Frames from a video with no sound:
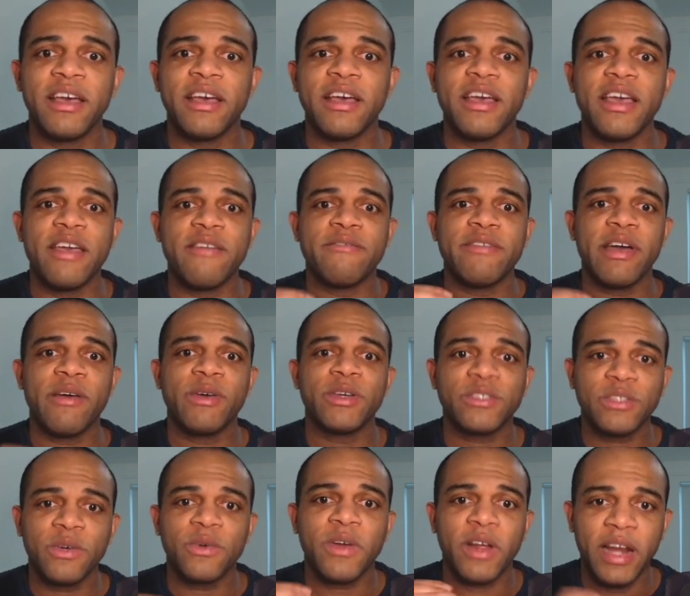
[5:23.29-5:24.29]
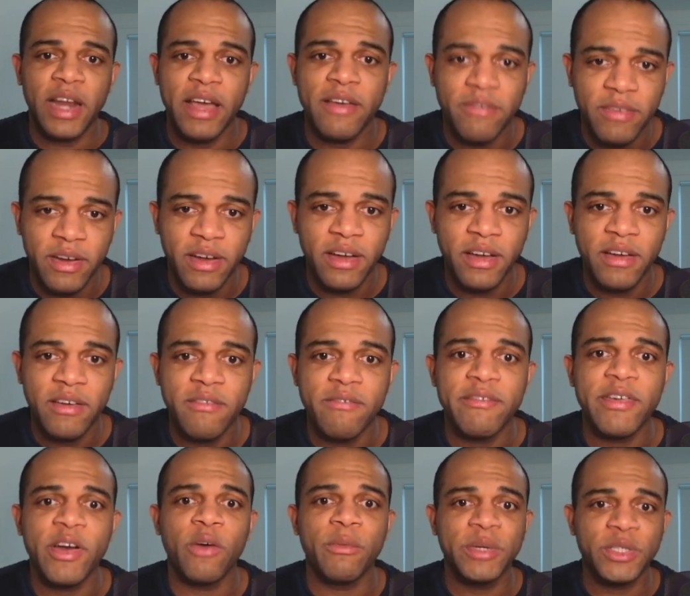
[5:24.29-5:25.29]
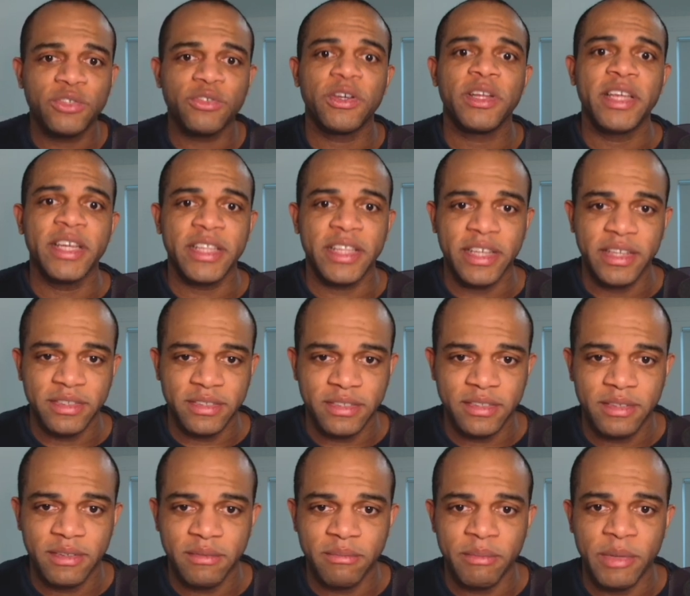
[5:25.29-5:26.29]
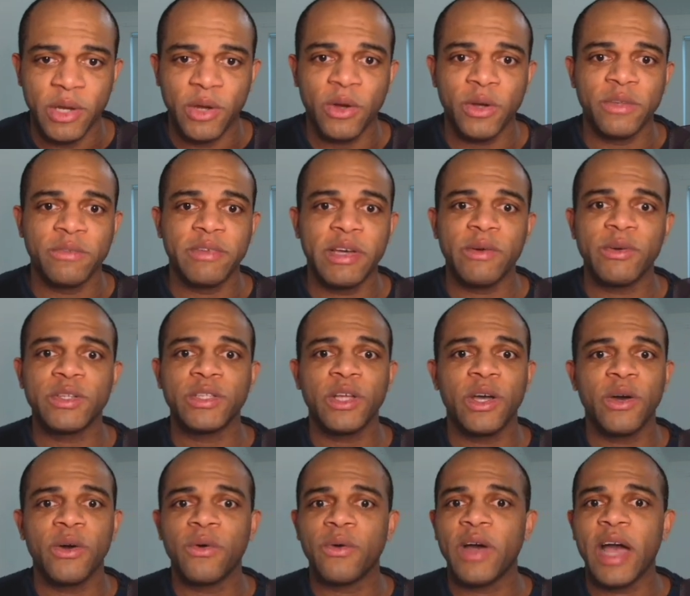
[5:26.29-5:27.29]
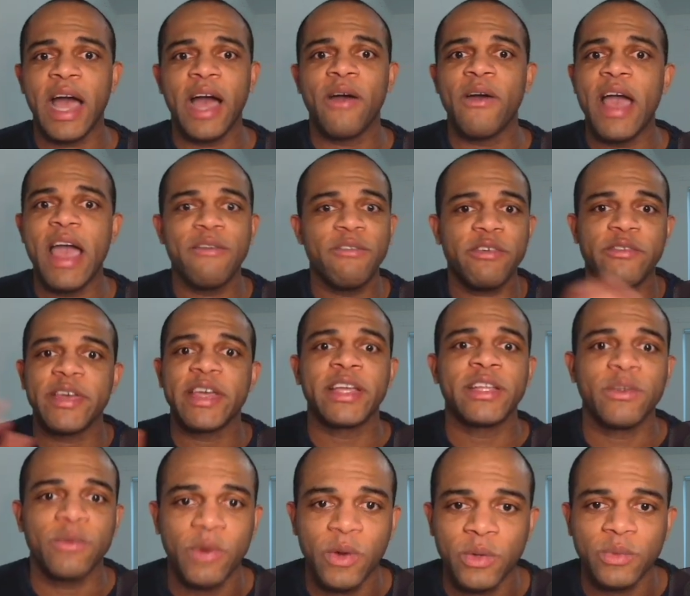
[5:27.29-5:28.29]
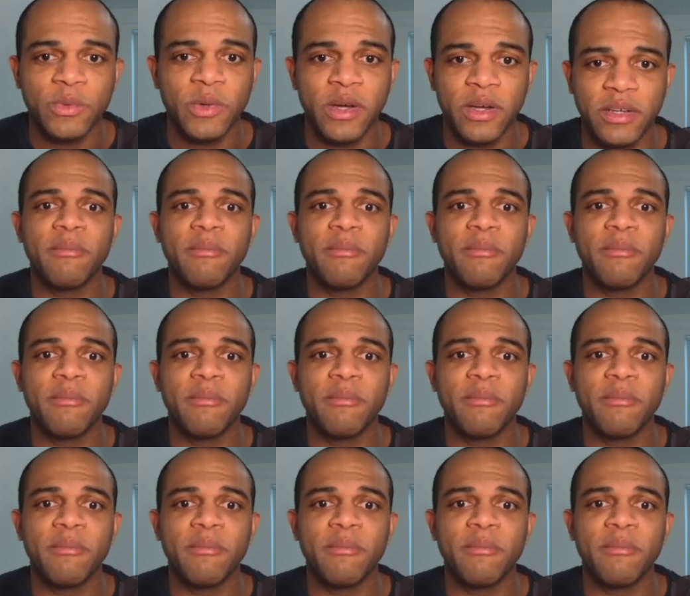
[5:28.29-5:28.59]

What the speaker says: if they were so clever, they'll be trillionaires, because they would know how everything in the world works.